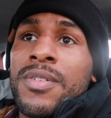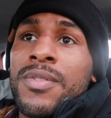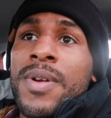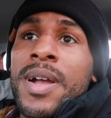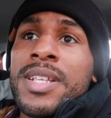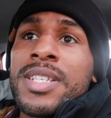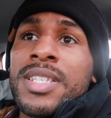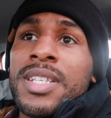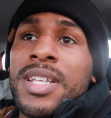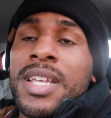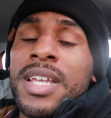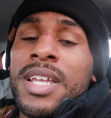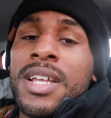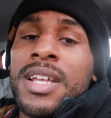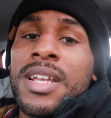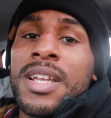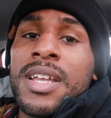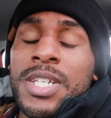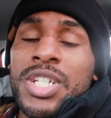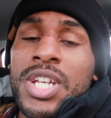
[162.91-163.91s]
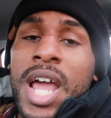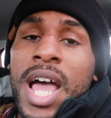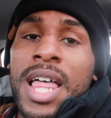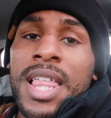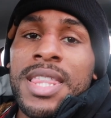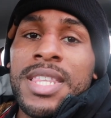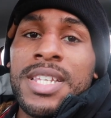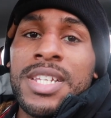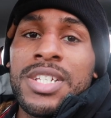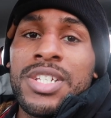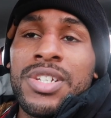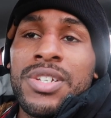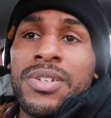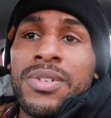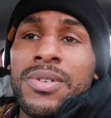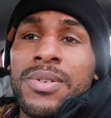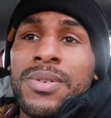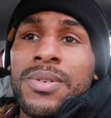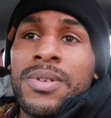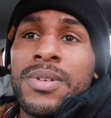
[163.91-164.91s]
wrestling challenges
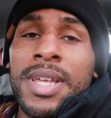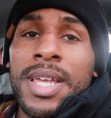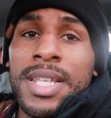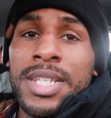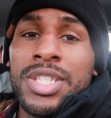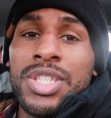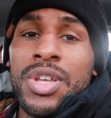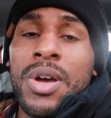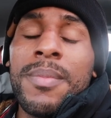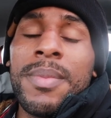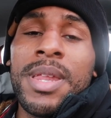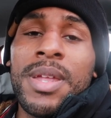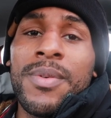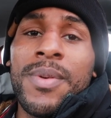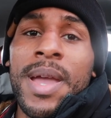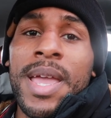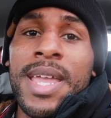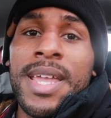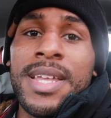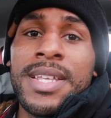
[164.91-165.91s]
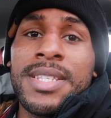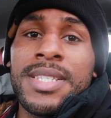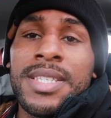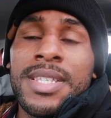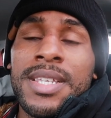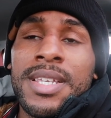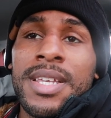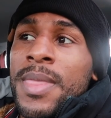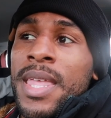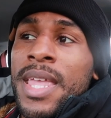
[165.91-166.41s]
you in so many ways.